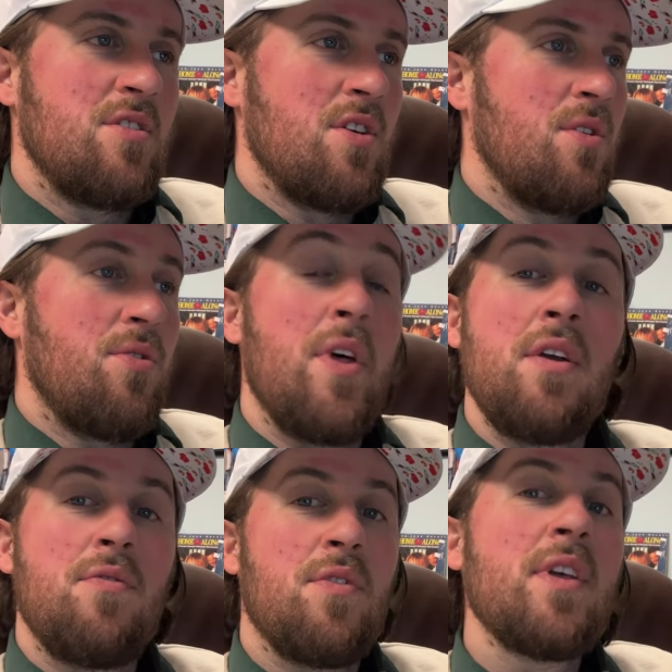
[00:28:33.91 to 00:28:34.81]
So
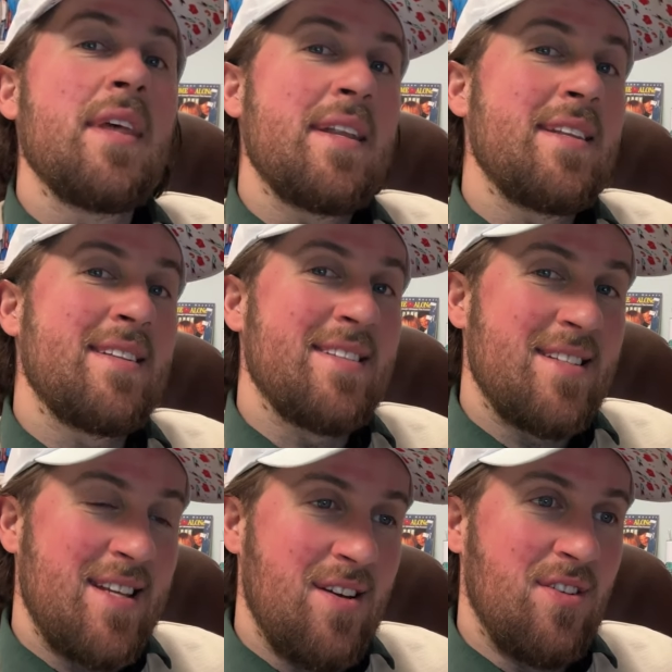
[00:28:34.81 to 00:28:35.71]
thankfully that didn't
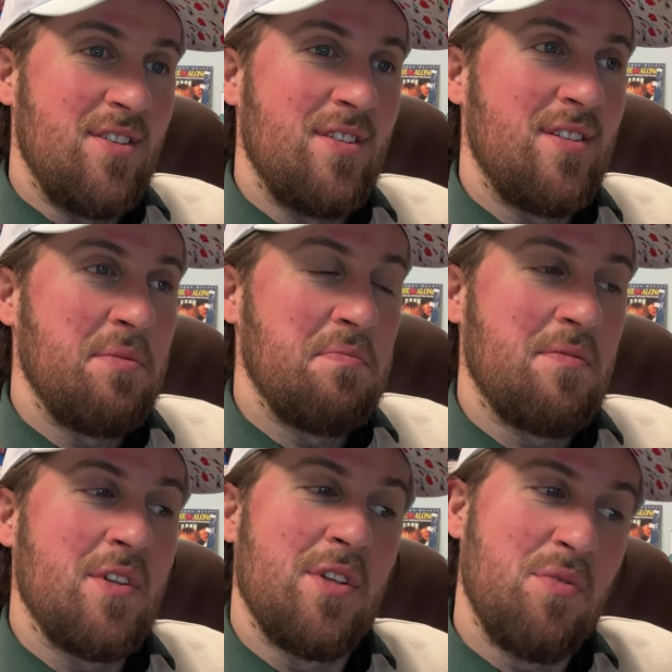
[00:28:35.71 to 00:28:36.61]
sell. I'm
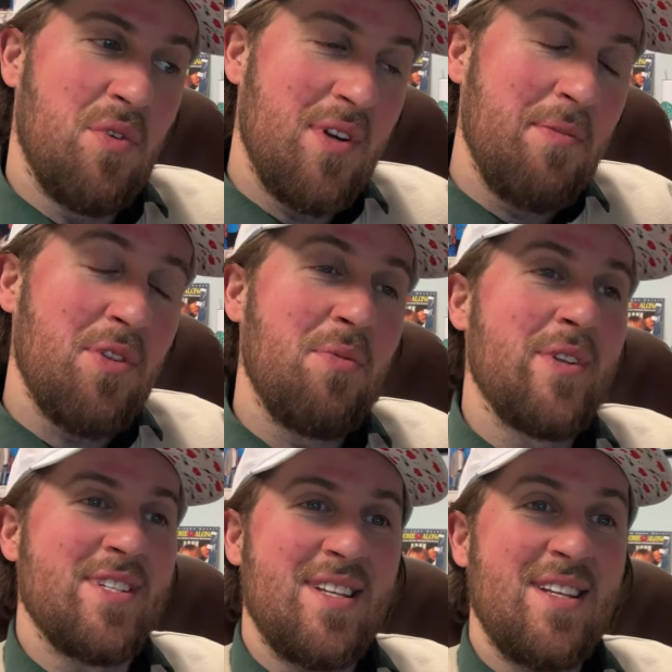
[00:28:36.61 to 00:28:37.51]
a little worried about the
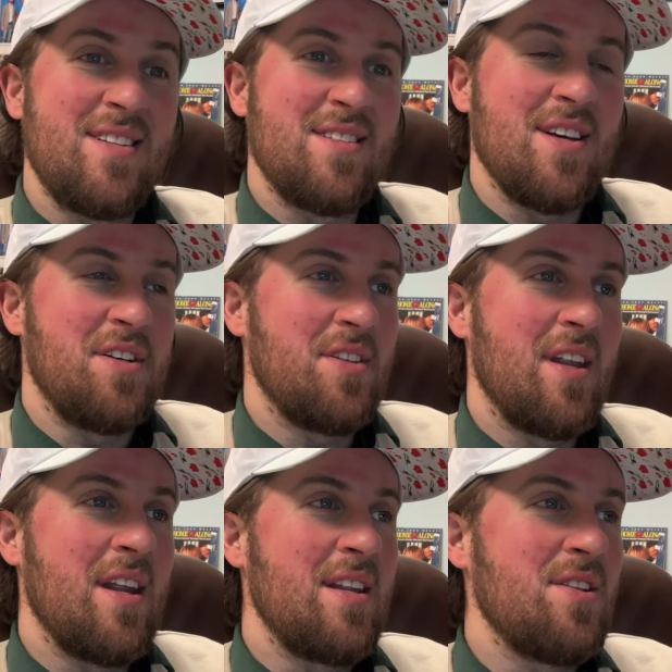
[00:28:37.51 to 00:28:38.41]
ones that did sell,
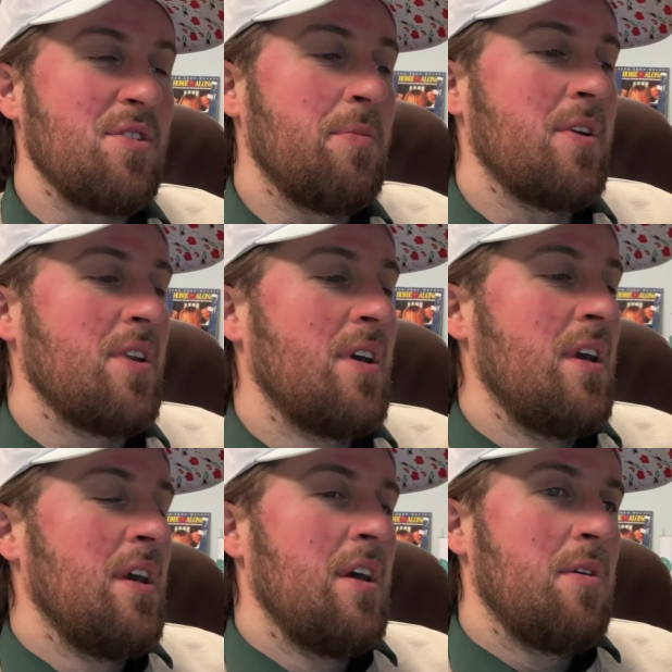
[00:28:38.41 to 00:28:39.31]
that I didn't open.
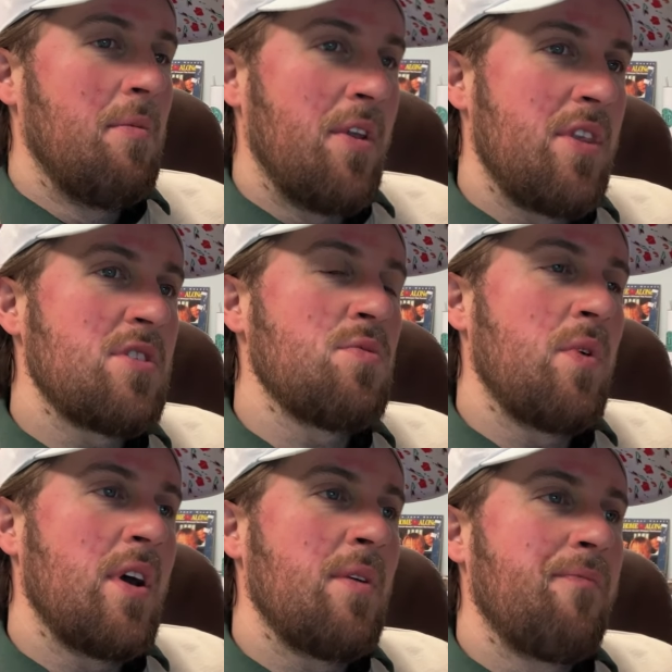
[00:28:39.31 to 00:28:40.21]
But this
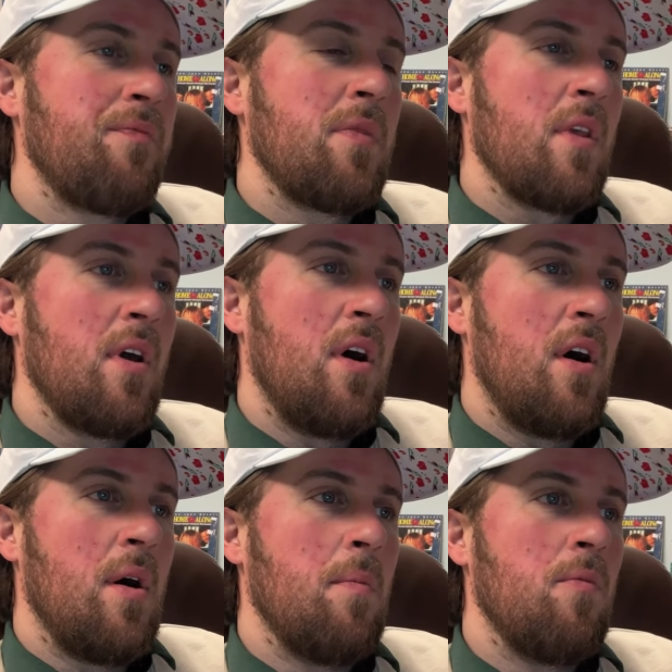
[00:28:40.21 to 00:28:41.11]
way...
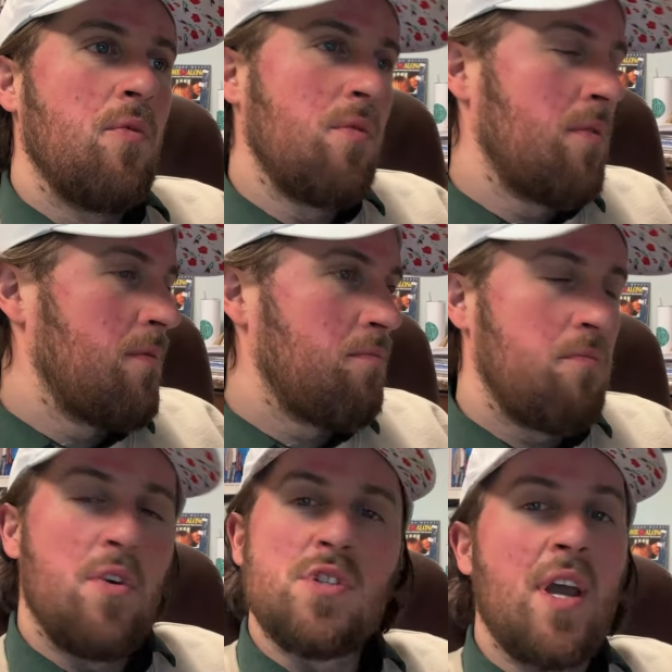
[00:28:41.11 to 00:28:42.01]
Um,
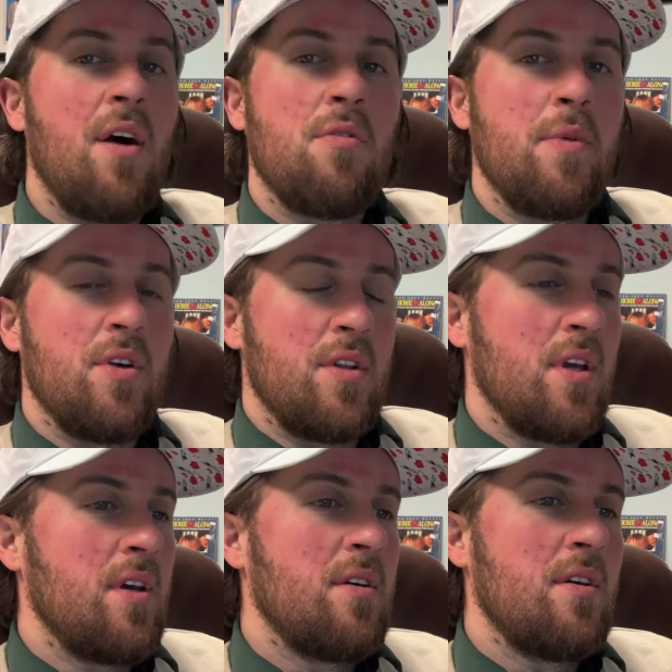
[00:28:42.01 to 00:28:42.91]
there's accountability.